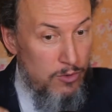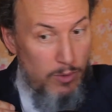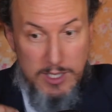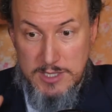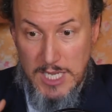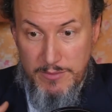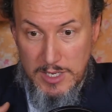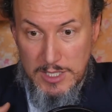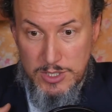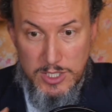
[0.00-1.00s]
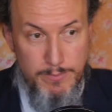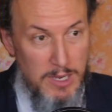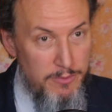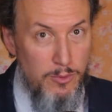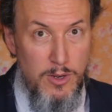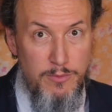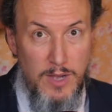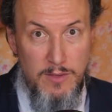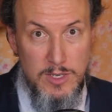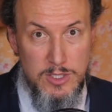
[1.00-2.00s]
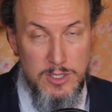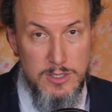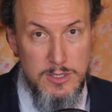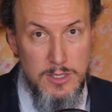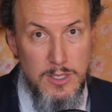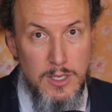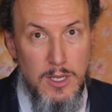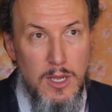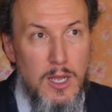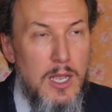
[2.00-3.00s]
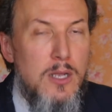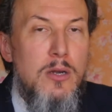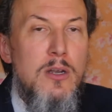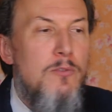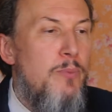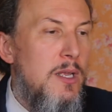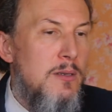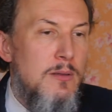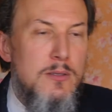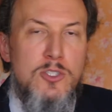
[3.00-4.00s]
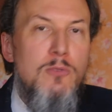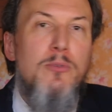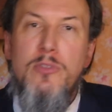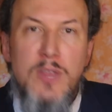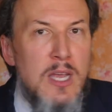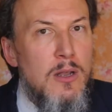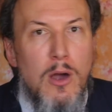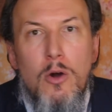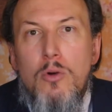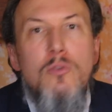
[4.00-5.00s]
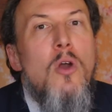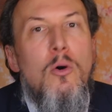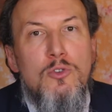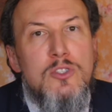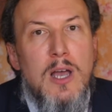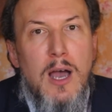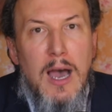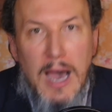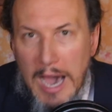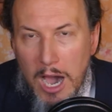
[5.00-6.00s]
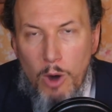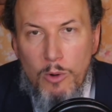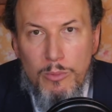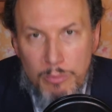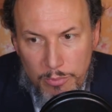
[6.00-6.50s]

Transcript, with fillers: 27 inches by 45 inches. It could have been super thin. Who knows how